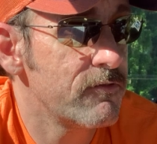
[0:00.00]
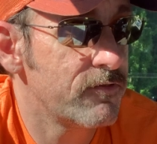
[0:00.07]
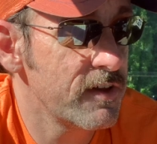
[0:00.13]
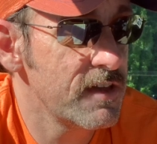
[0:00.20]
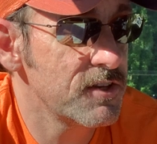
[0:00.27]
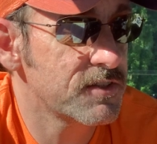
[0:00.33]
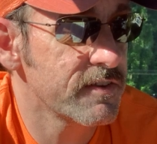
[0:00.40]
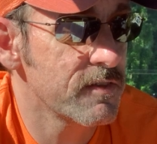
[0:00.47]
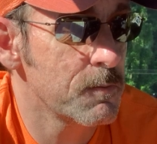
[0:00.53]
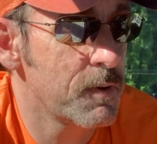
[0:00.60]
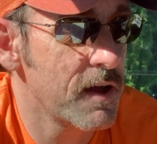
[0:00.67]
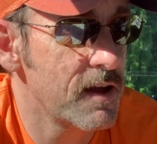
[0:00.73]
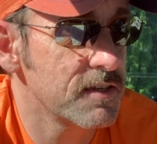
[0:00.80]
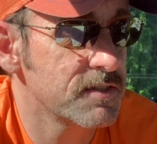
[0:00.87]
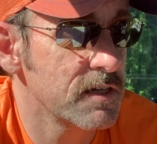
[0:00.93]
feast of the
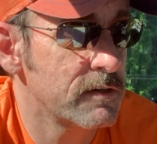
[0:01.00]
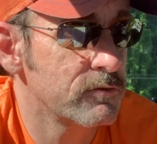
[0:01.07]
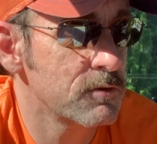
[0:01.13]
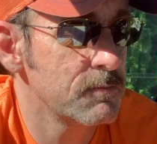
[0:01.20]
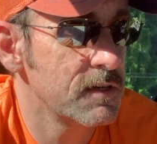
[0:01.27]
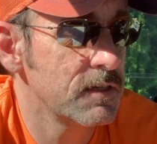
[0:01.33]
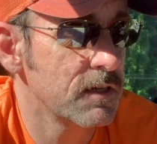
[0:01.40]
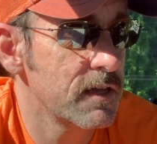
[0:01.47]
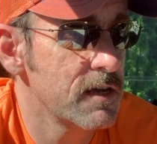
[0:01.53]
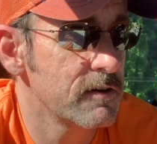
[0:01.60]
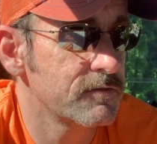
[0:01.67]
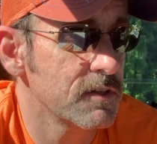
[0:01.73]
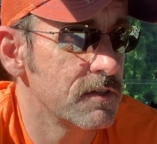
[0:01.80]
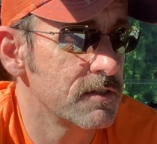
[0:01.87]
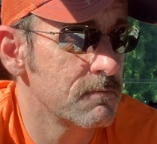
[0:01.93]
Passover be
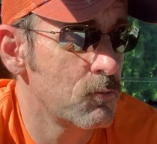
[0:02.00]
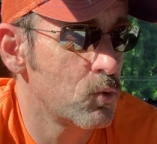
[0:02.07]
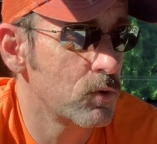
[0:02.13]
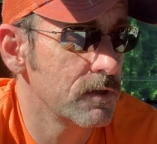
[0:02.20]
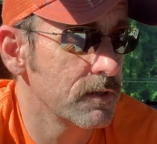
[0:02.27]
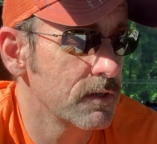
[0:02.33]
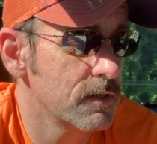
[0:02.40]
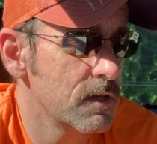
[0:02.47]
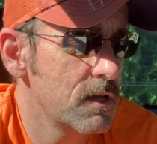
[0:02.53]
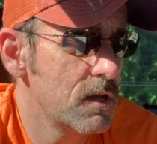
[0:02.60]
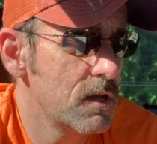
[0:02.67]
left unto morning.